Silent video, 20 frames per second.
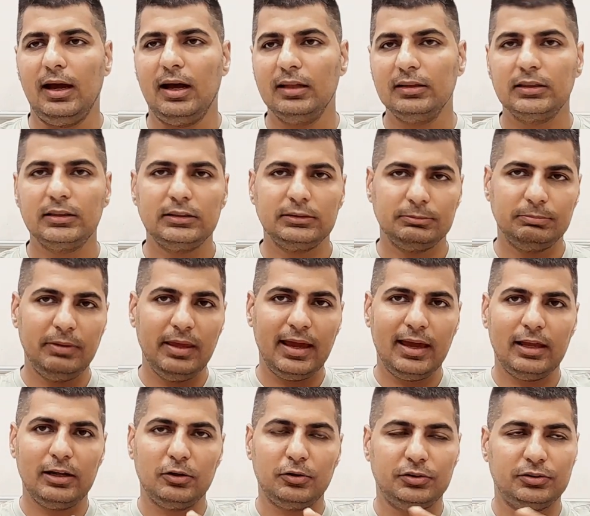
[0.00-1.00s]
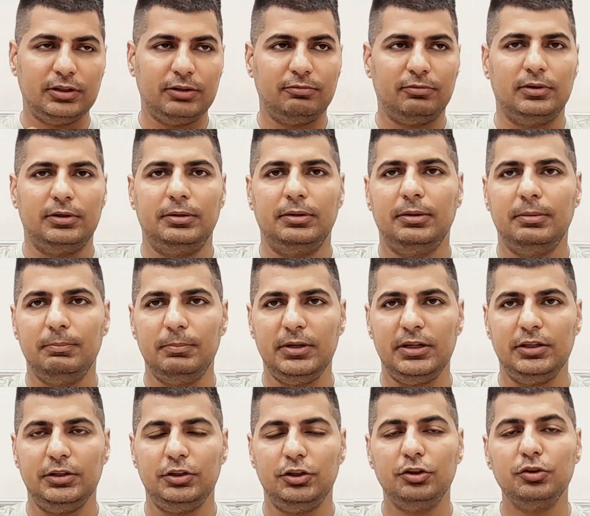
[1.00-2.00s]
Other alloys that were
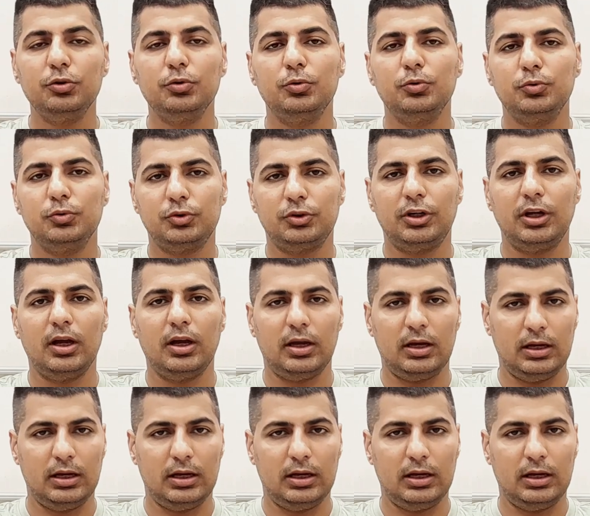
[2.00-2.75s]
being used